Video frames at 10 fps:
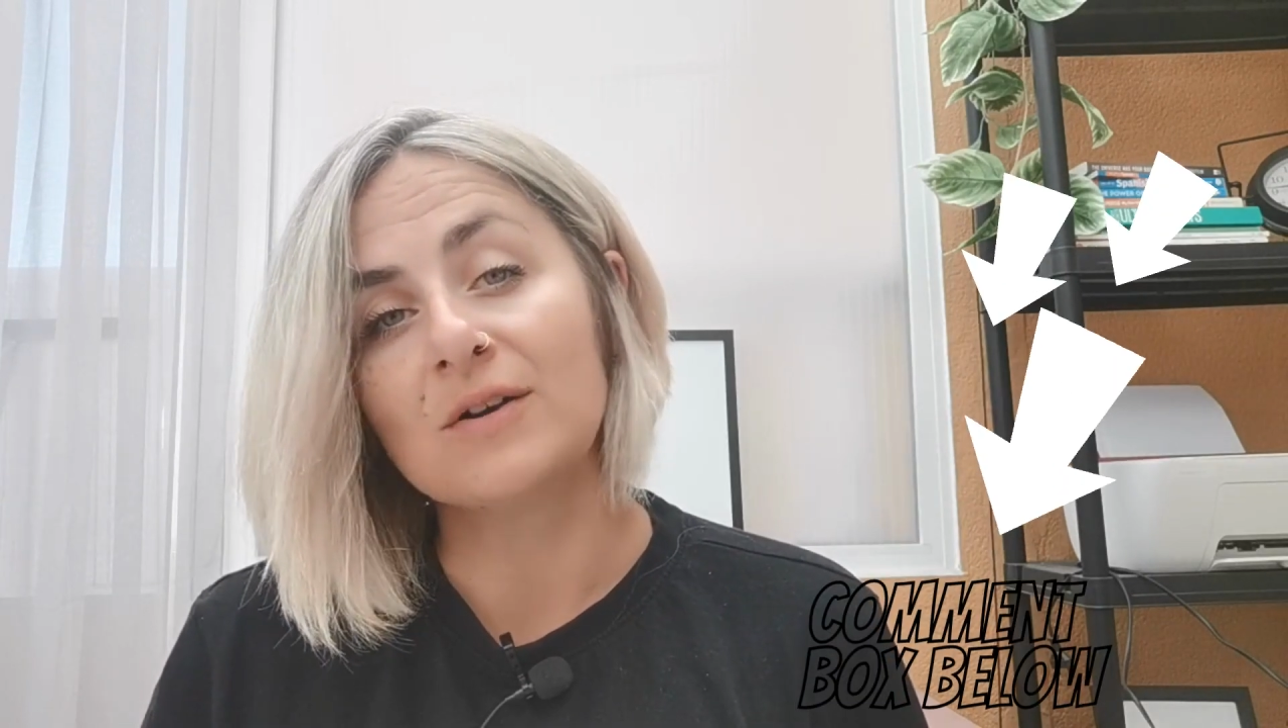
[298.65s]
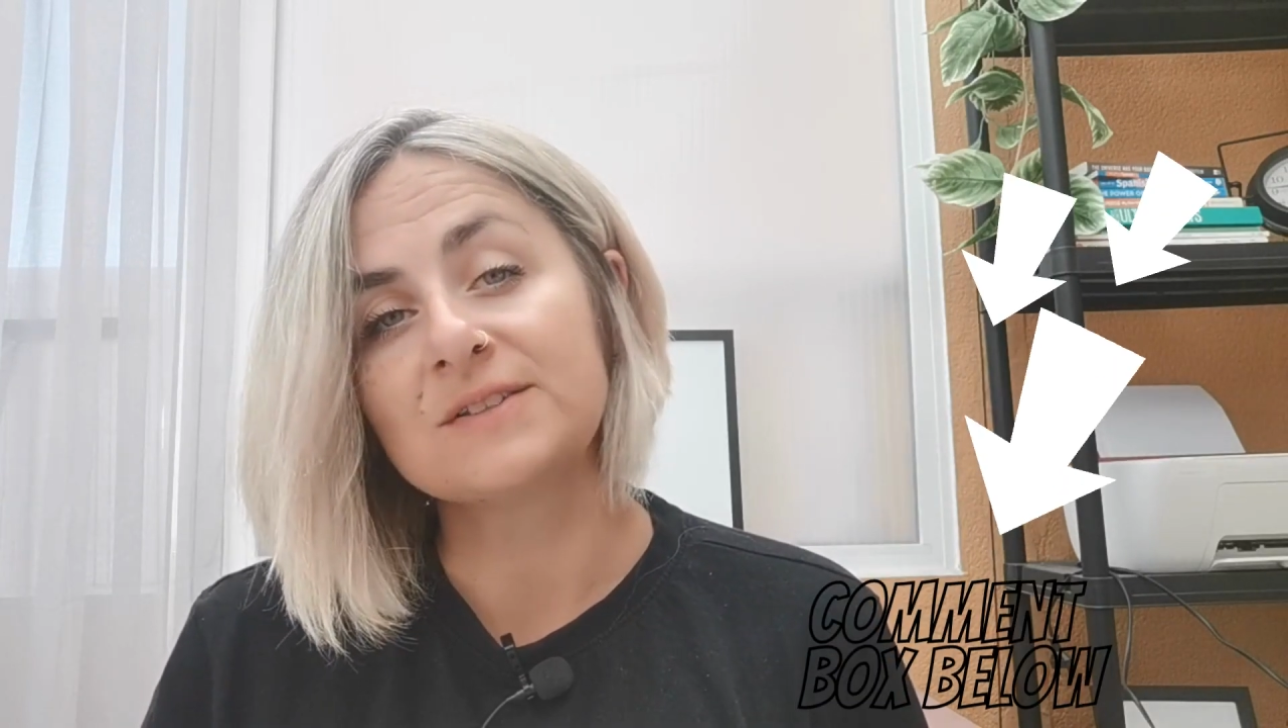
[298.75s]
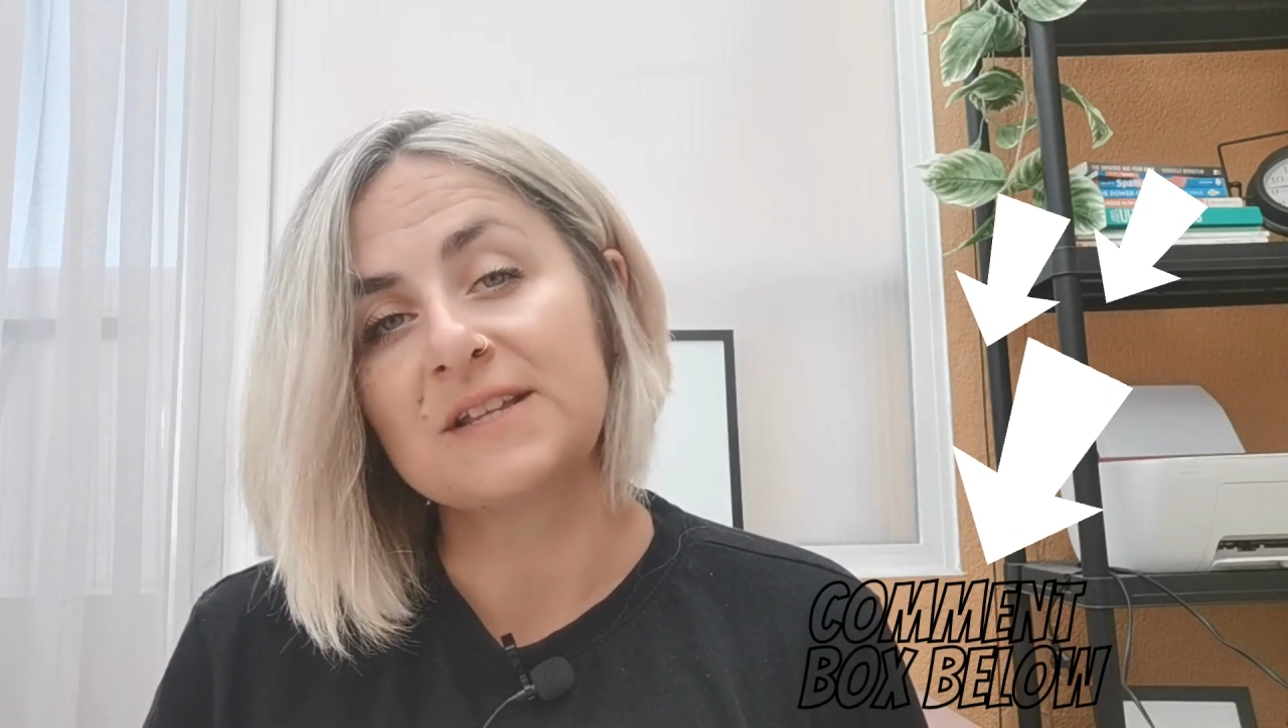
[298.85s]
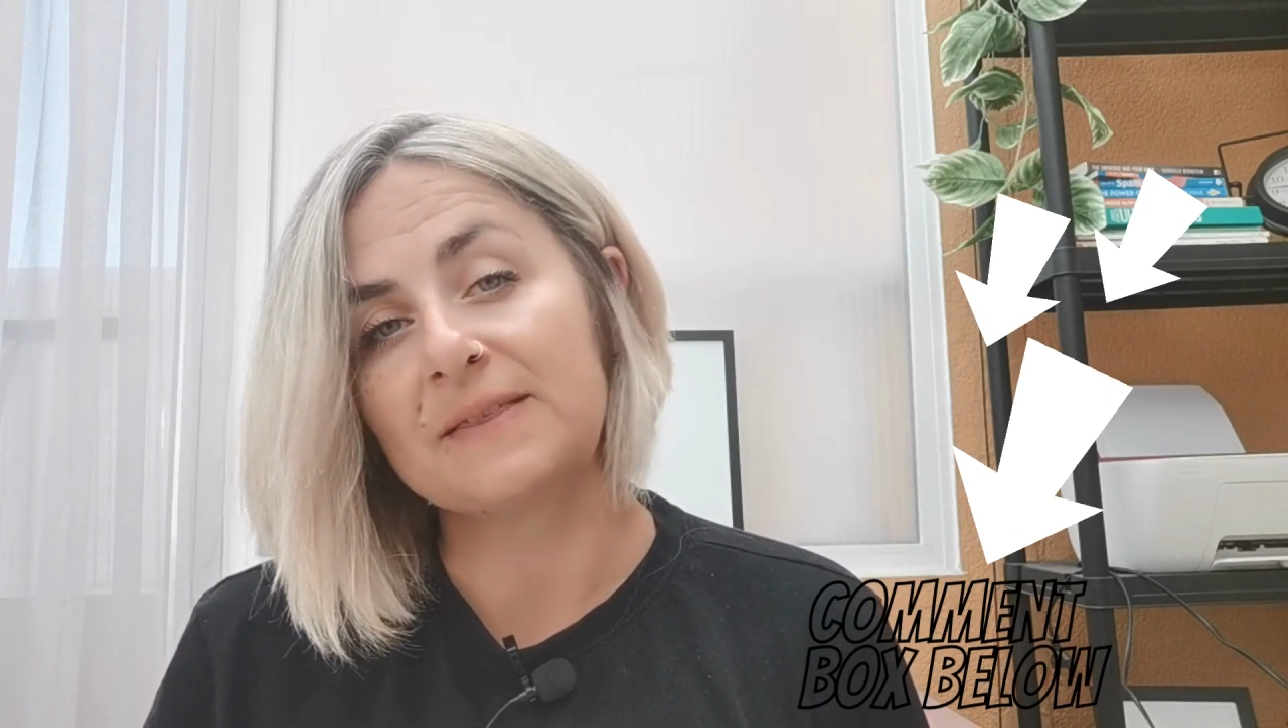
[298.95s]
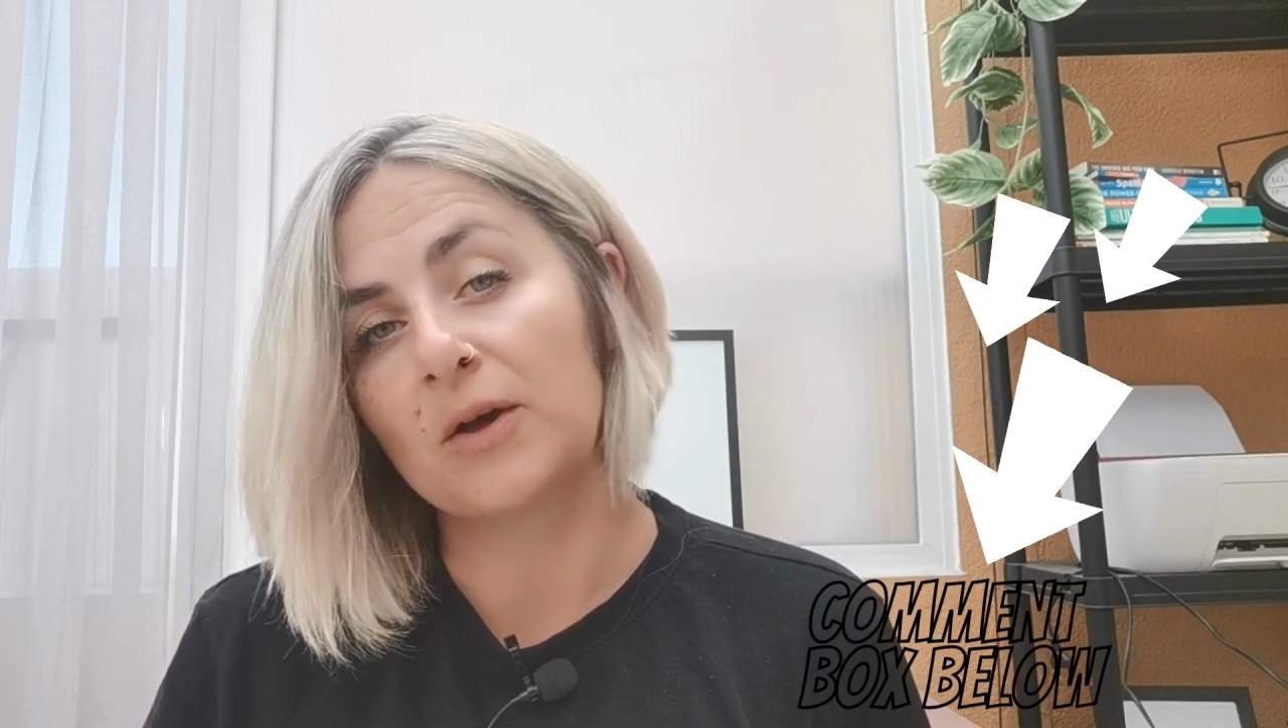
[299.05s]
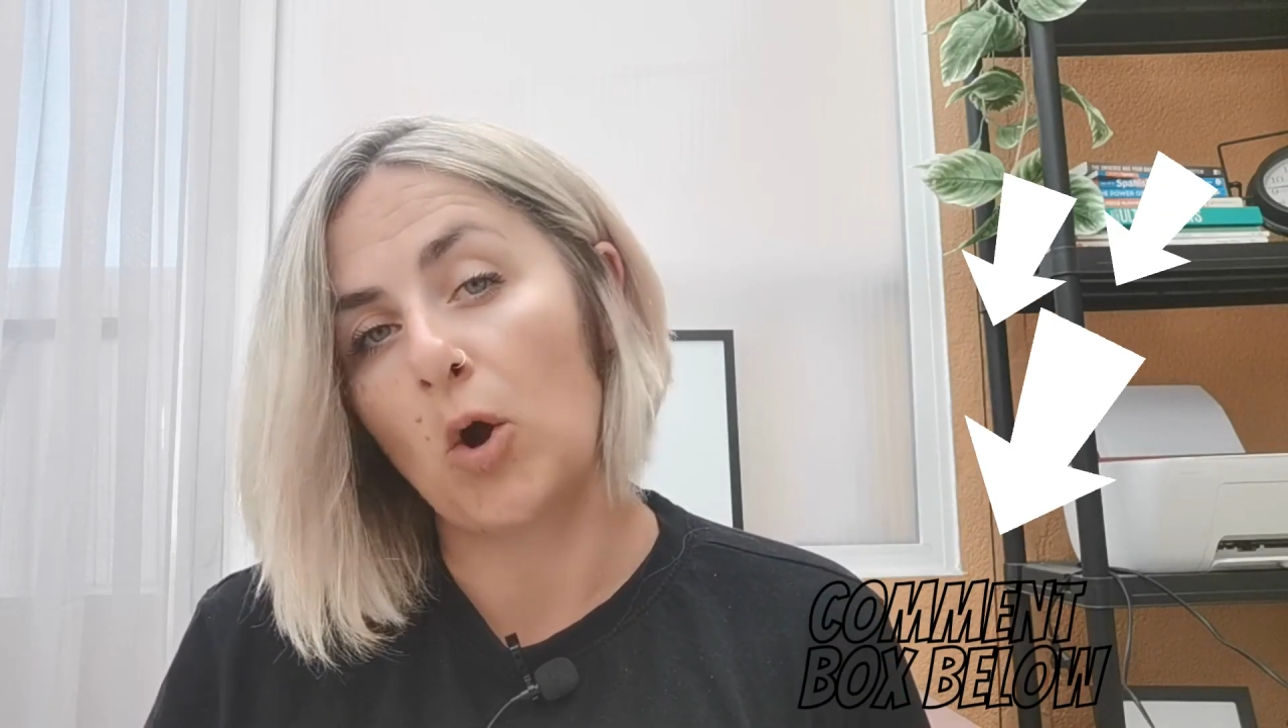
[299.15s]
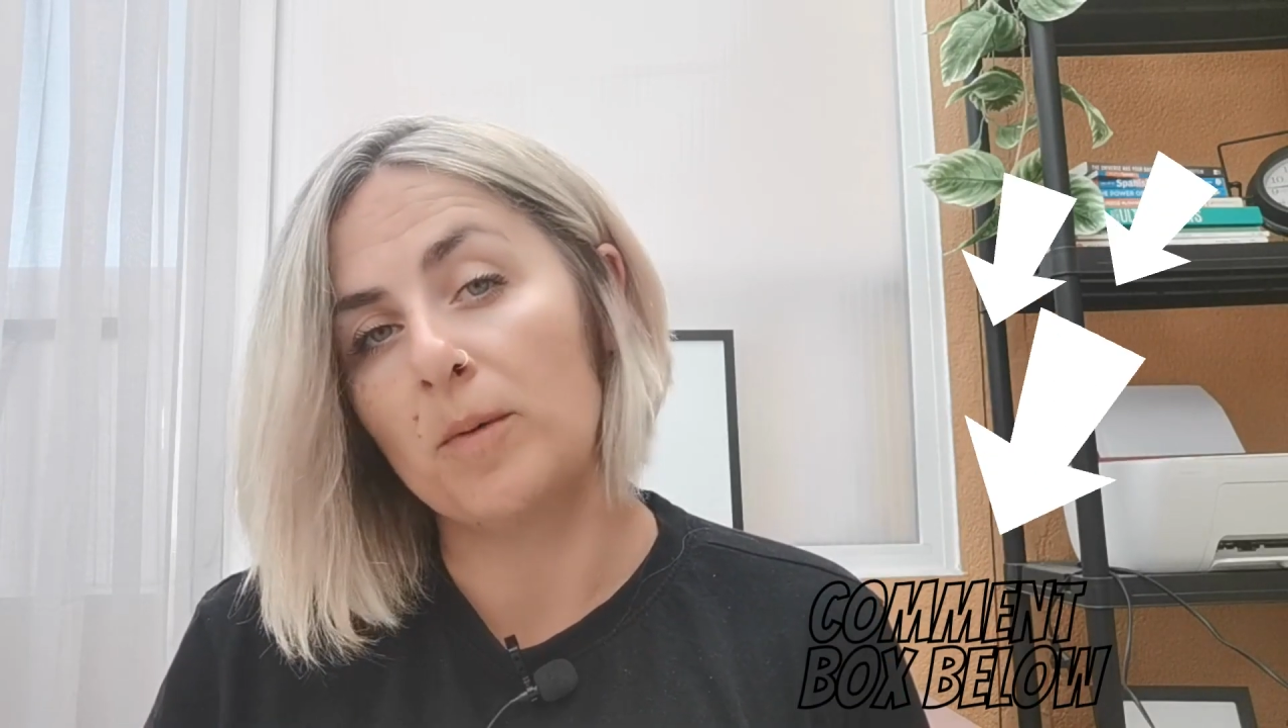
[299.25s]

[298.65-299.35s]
answer in the